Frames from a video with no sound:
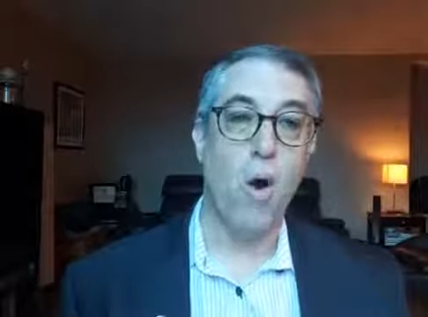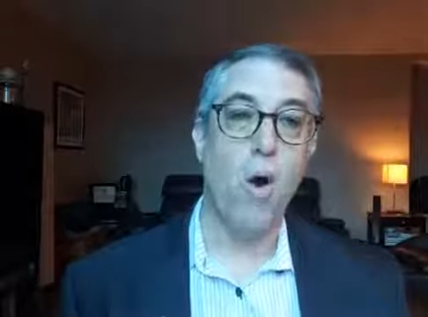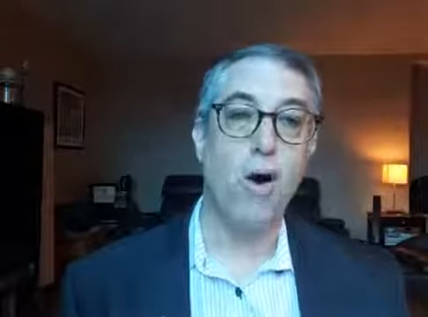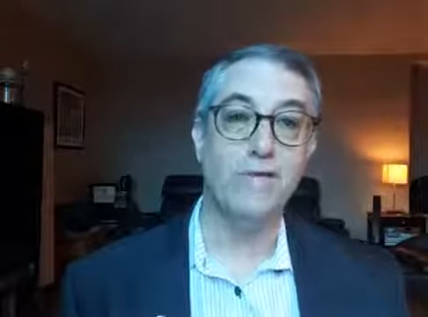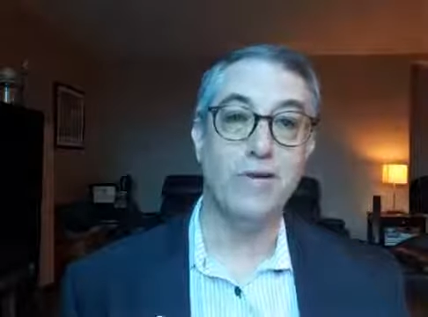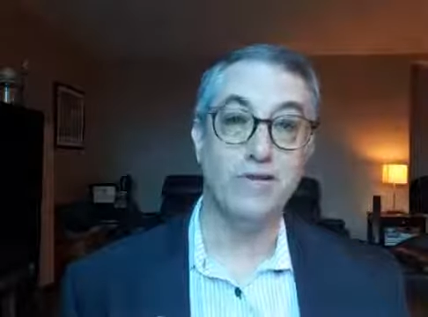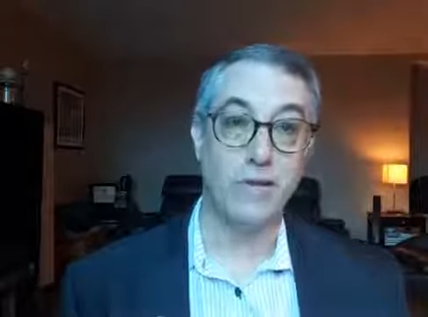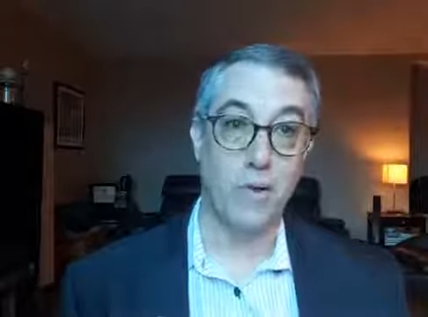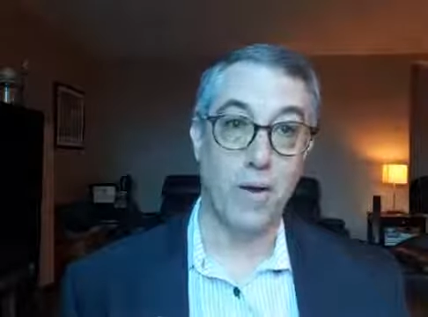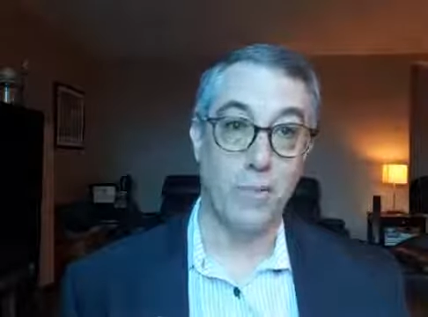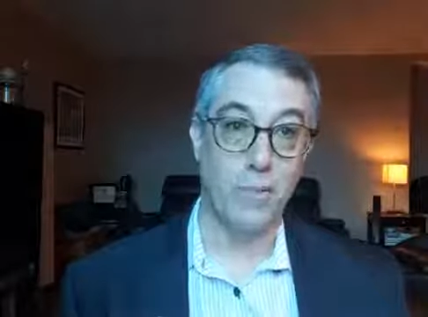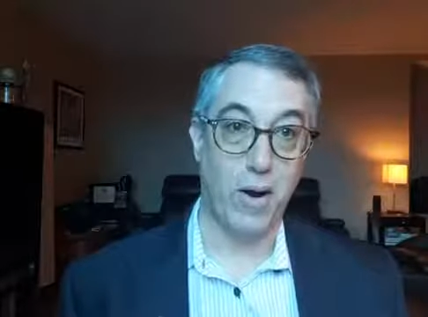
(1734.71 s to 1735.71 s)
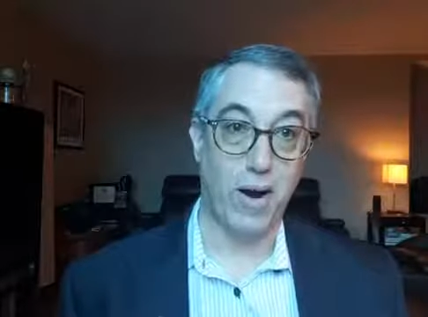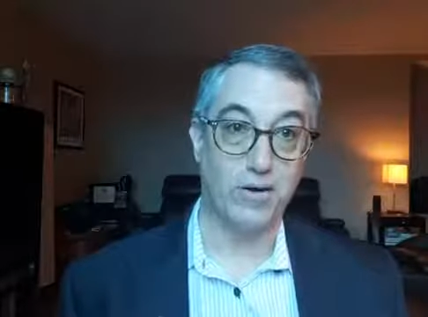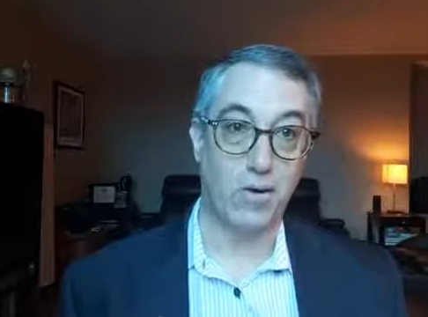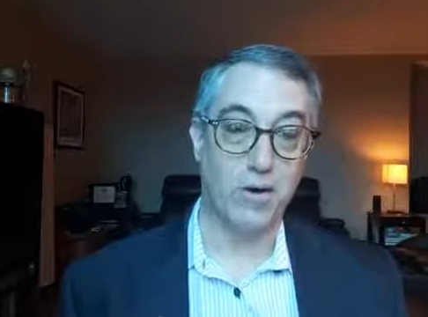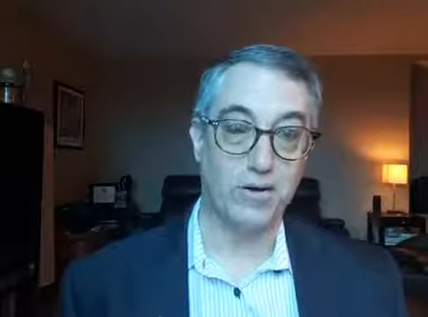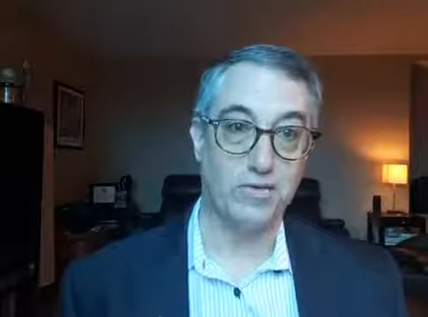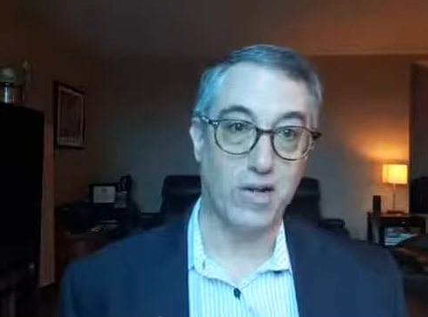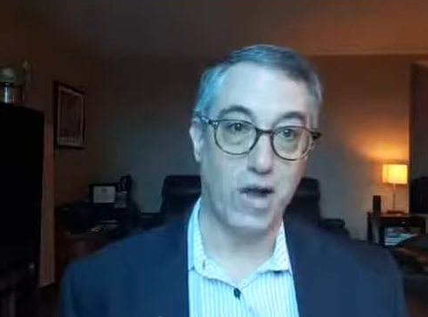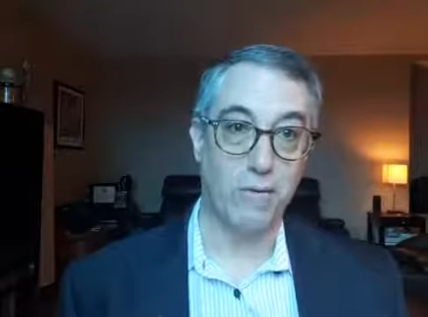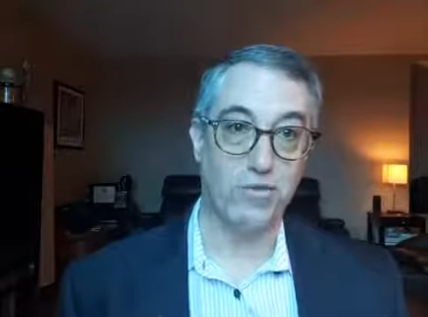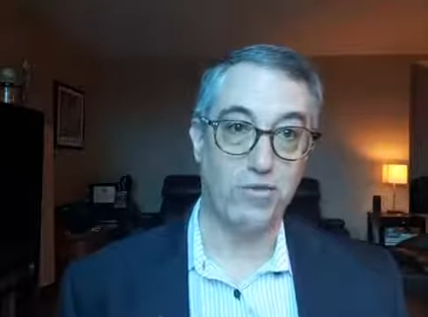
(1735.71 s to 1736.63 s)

all of us are our brand ourselves.